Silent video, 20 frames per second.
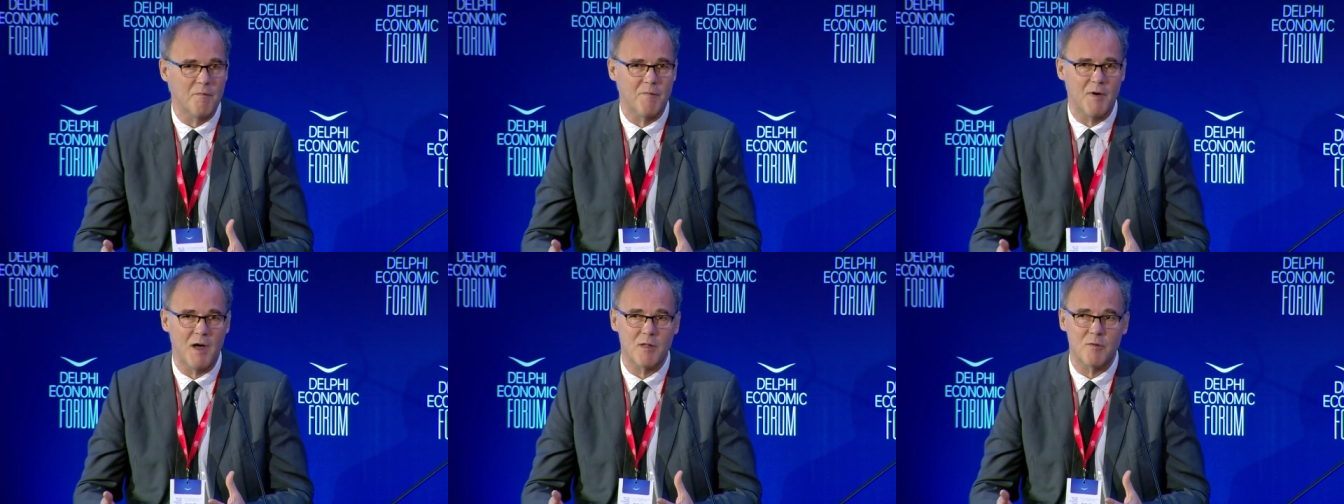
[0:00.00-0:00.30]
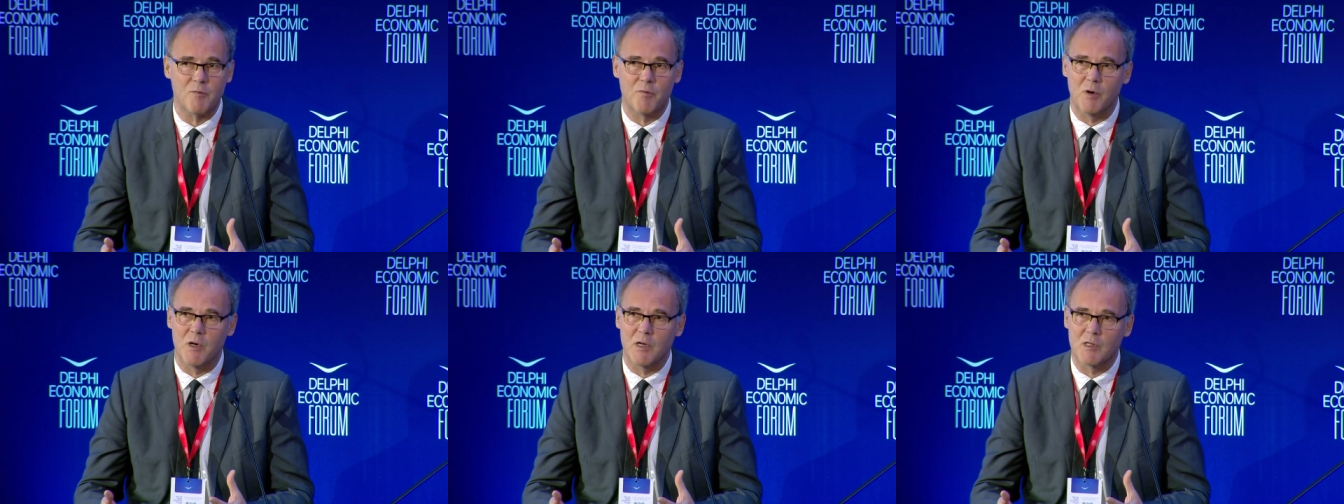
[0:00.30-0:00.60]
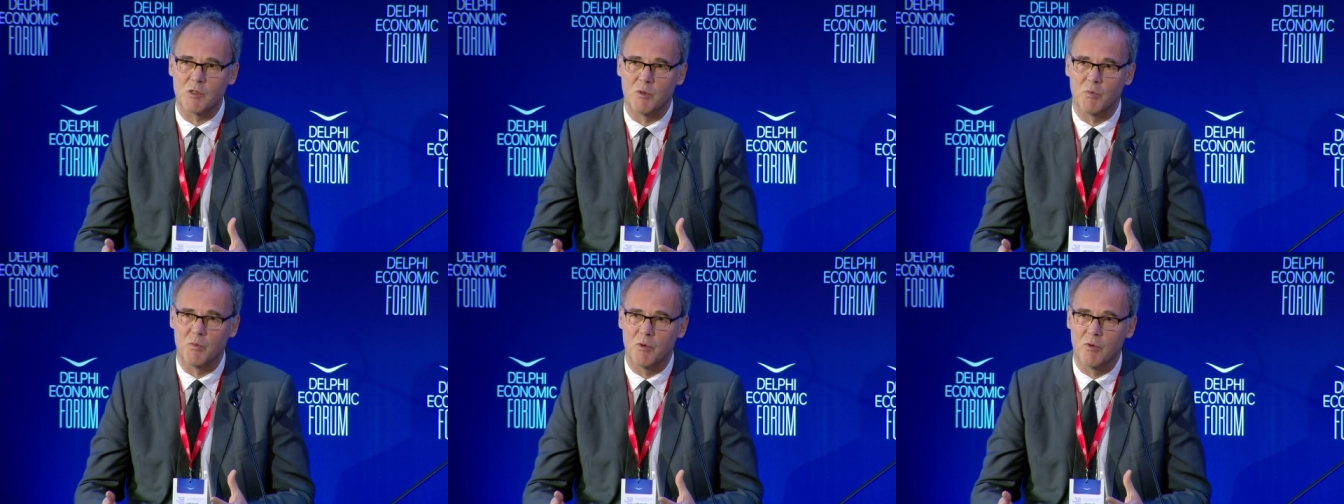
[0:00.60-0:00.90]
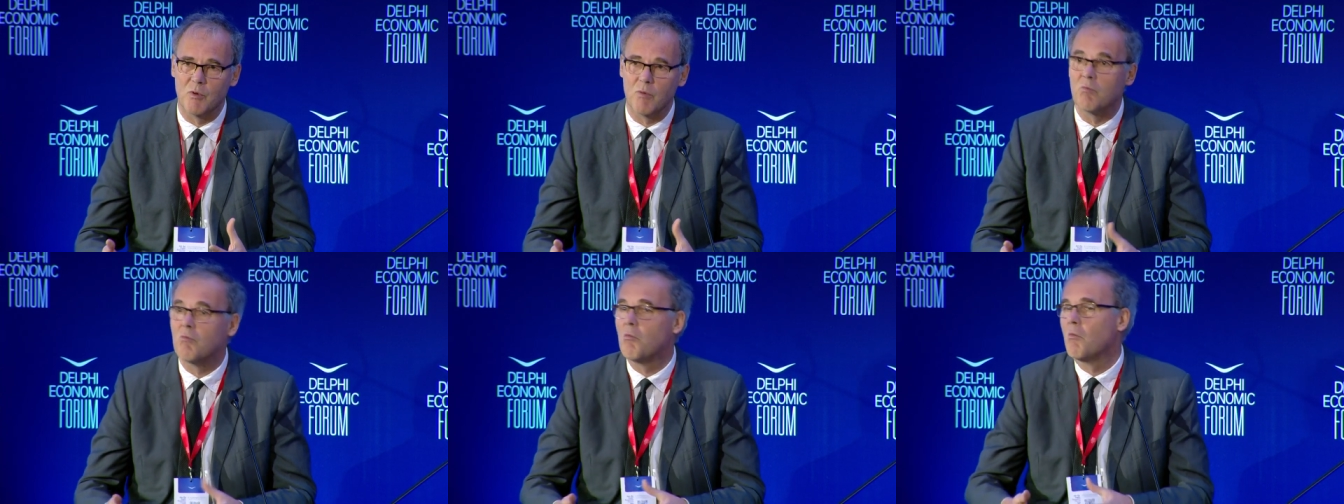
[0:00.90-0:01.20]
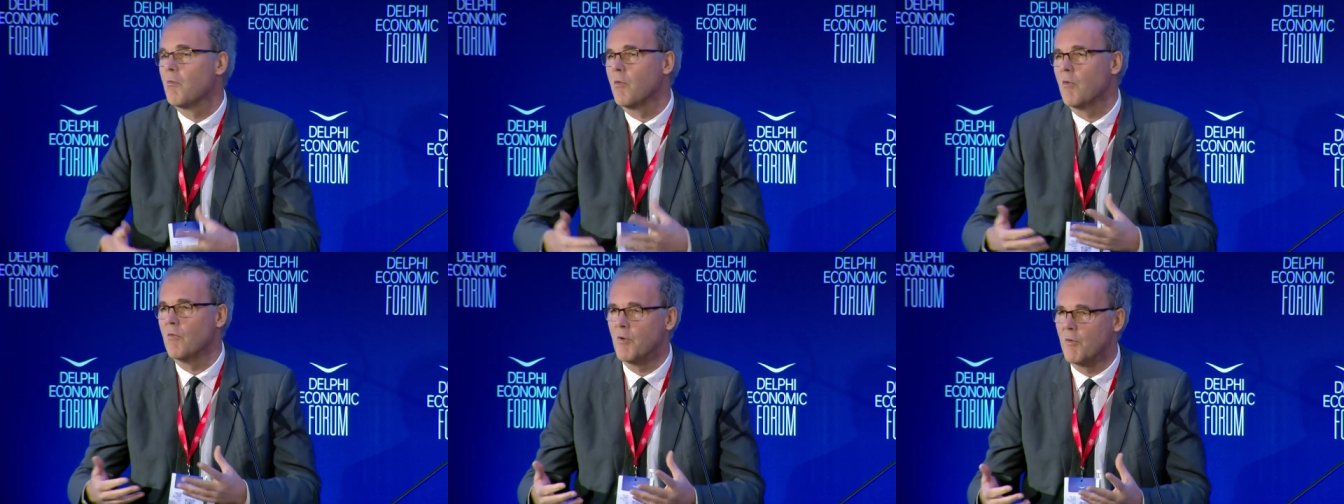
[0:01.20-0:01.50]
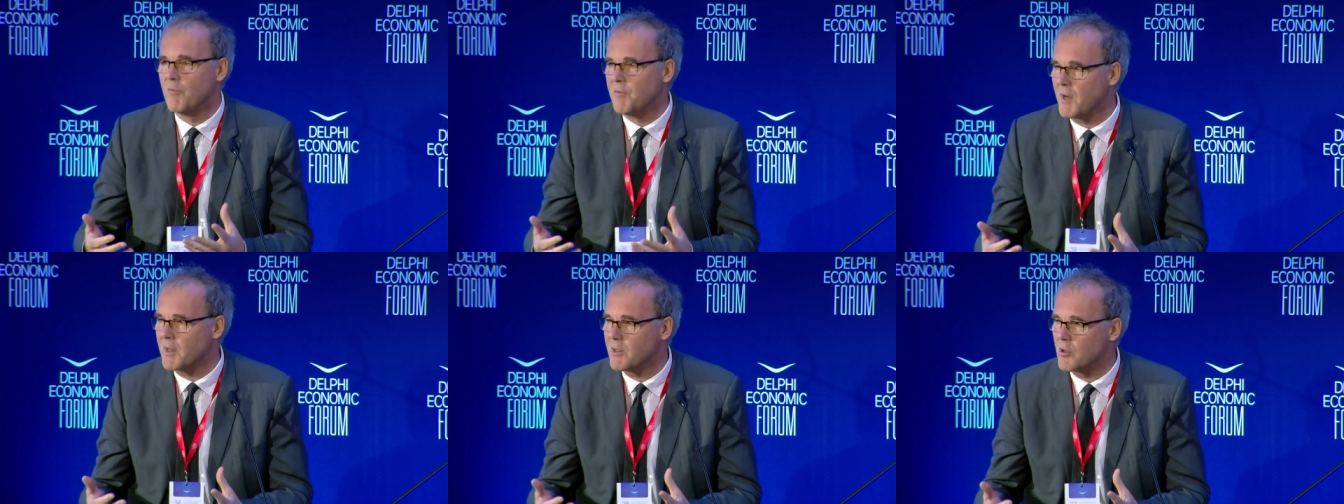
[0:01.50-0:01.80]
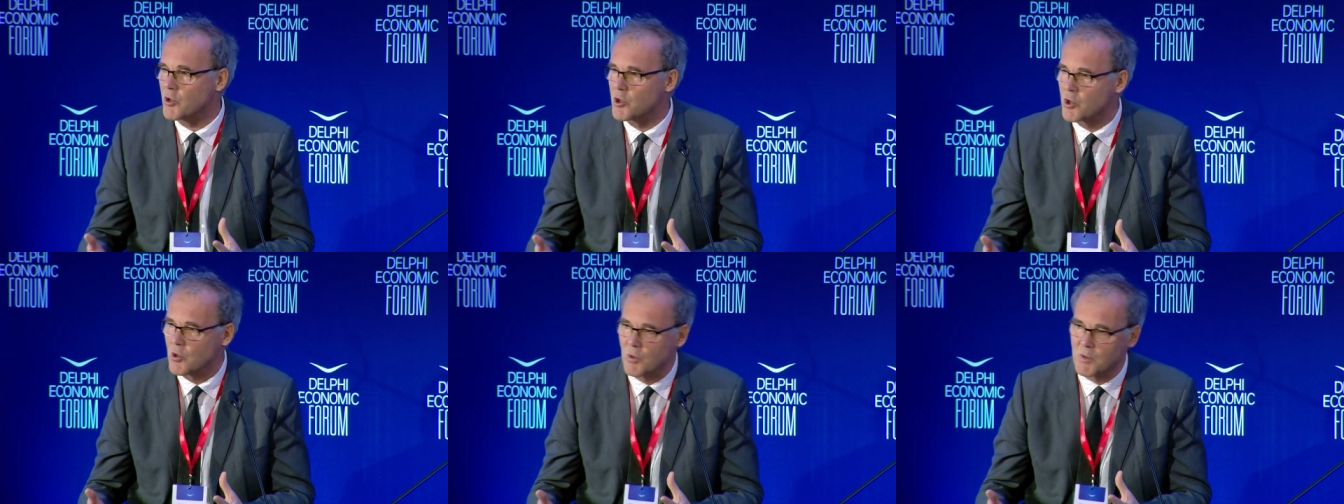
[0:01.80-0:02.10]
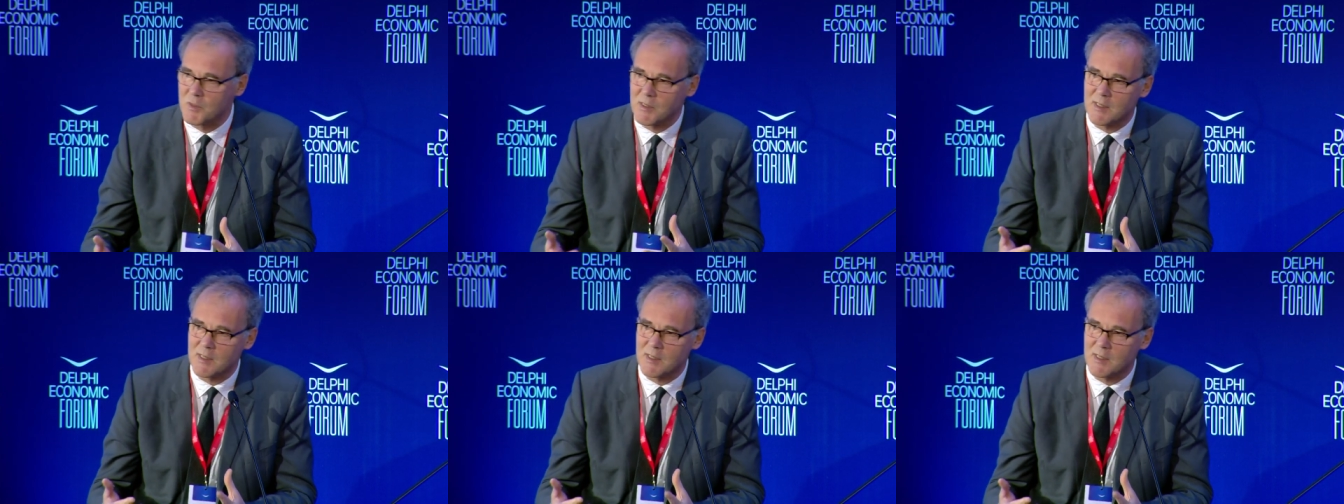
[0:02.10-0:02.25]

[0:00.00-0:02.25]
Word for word: that, for example, the financial